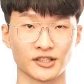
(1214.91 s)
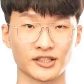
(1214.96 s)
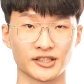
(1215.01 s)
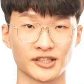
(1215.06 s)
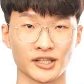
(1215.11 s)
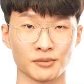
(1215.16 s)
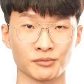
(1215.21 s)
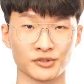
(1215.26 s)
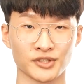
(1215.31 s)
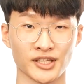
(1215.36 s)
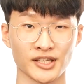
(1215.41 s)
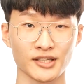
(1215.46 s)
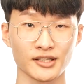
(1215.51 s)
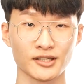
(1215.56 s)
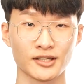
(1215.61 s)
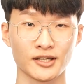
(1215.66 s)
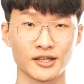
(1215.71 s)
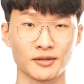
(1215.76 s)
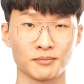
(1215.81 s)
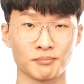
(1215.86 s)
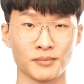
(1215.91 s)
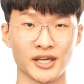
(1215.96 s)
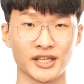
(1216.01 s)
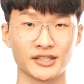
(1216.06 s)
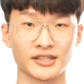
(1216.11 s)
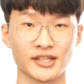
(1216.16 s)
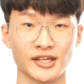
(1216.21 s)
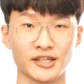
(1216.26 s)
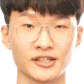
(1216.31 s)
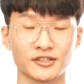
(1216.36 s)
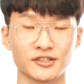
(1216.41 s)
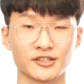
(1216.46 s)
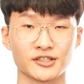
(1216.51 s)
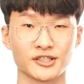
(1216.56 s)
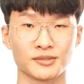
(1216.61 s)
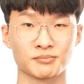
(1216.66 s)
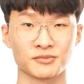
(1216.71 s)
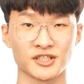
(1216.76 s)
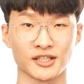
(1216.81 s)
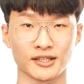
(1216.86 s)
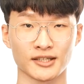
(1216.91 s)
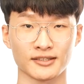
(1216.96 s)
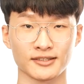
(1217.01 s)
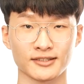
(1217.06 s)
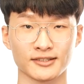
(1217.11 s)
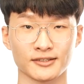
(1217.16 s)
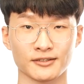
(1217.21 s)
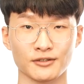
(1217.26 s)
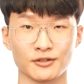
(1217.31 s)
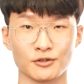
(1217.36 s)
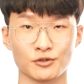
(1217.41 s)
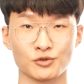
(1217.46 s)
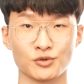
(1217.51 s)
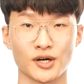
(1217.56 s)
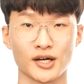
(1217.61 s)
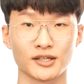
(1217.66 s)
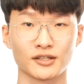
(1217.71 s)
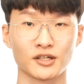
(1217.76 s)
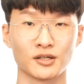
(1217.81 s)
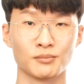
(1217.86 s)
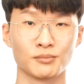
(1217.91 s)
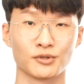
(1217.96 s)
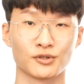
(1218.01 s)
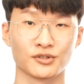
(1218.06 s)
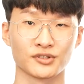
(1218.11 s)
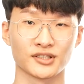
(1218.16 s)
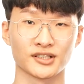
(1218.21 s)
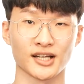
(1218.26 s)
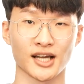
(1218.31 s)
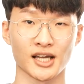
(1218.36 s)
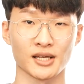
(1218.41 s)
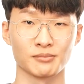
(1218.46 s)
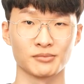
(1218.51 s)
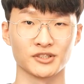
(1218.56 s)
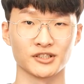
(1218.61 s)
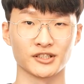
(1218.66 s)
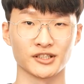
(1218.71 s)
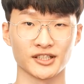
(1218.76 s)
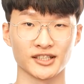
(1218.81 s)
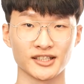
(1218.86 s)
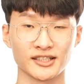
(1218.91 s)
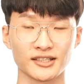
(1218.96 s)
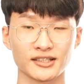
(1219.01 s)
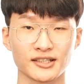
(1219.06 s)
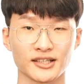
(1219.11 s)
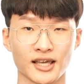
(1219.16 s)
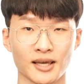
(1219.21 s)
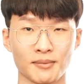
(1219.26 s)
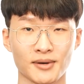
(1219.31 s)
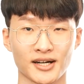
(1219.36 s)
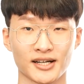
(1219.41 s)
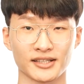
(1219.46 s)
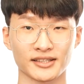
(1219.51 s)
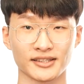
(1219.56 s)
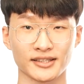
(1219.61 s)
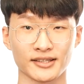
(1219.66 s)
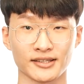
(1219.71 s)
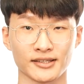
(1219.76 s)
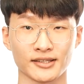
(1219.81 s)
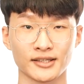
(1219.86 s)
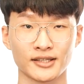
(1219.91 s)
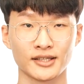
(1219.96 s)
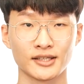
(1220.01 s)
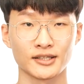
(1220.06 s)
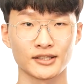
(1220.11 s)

meaning that the user can check the status of each component by option.